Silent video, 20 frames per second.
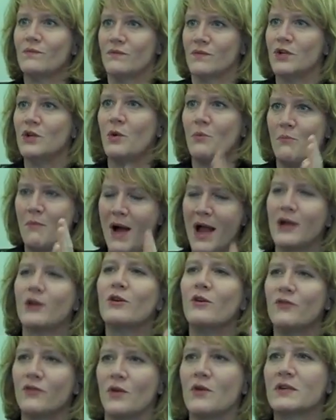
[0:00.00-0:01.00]
you know,
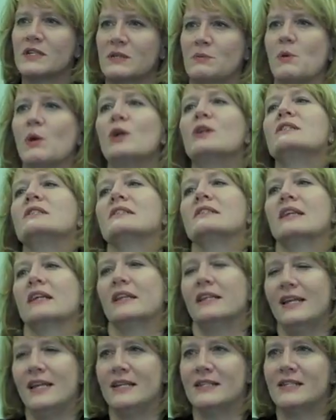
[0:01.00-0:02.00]
microflow experiences
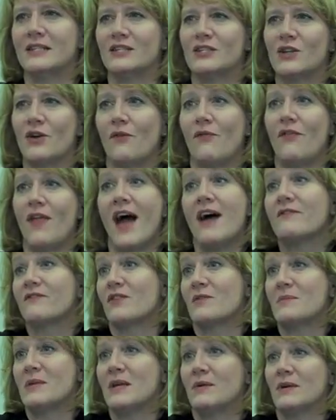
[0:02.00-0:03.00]
at least. And so that
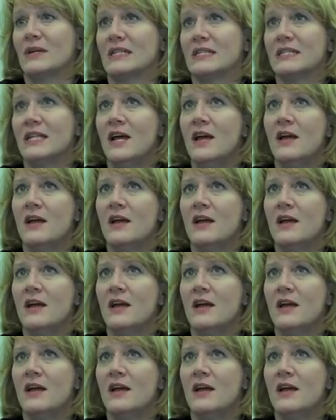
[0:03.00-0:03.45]
for me was,